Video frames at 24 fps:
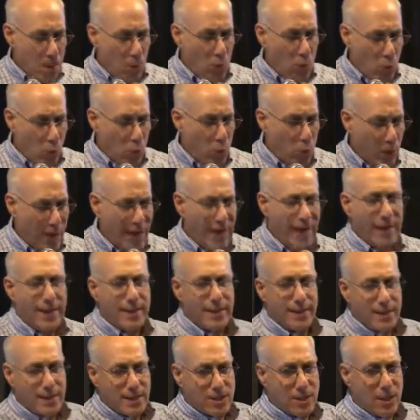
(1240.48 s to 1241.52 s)
Weed
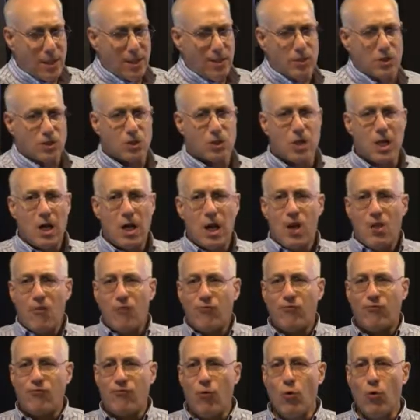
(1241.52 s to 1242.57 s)
and these others
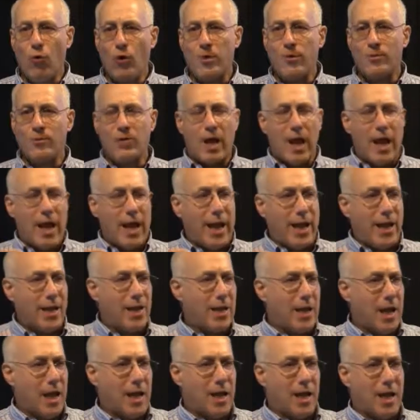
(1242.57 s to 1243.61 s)
formed a,
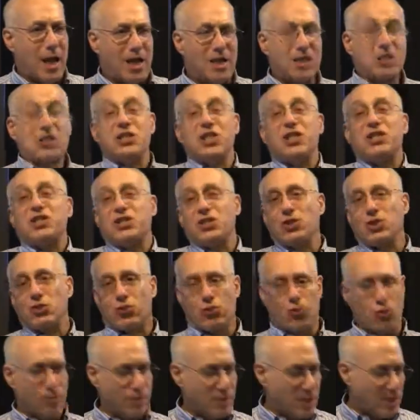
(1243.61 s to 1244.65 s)
a, a citizens
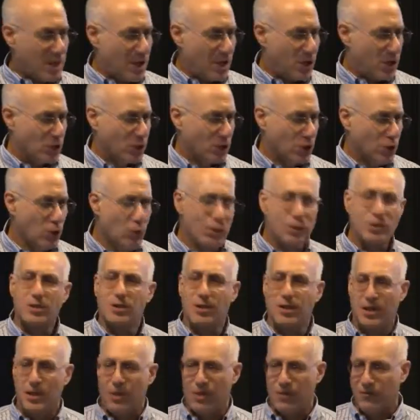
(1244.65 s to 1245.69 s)
group that they called the
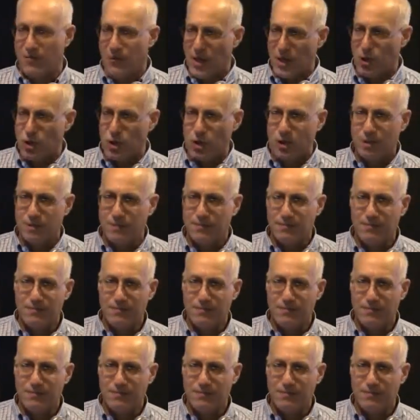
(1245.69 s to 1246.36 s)
Lewiston Convention